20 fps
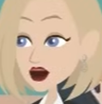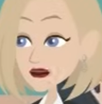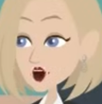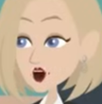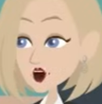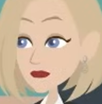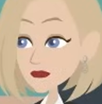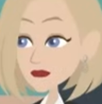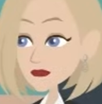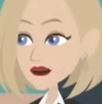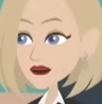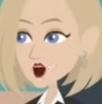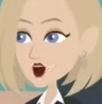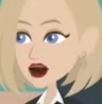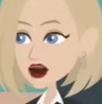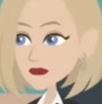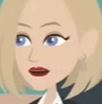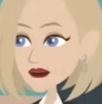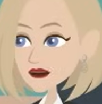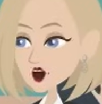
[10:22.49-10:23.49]
like
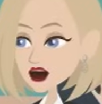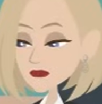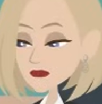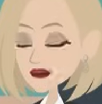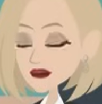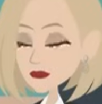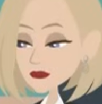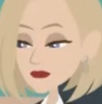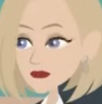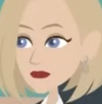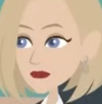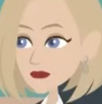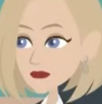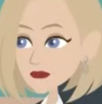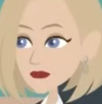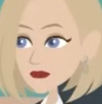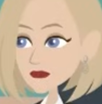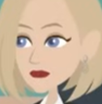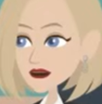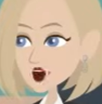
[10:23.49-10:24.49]
I make a
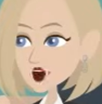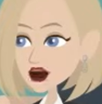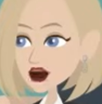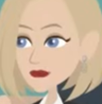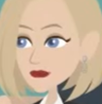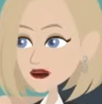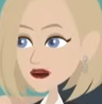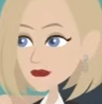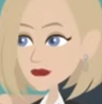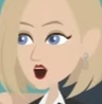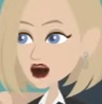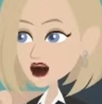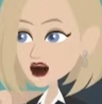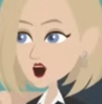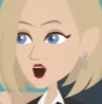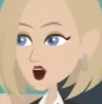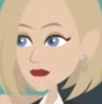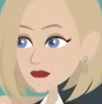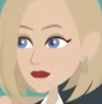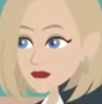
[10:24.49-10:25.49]
cake
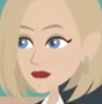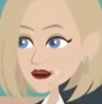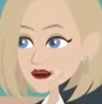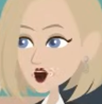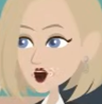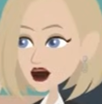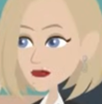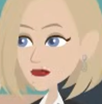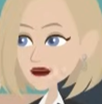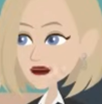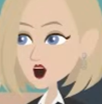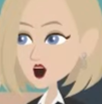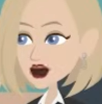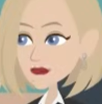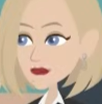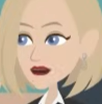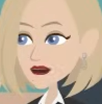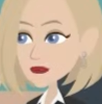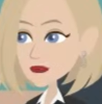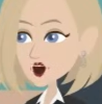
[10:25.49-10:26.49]
or he made a new
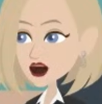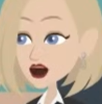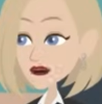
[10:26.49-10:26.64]
plan.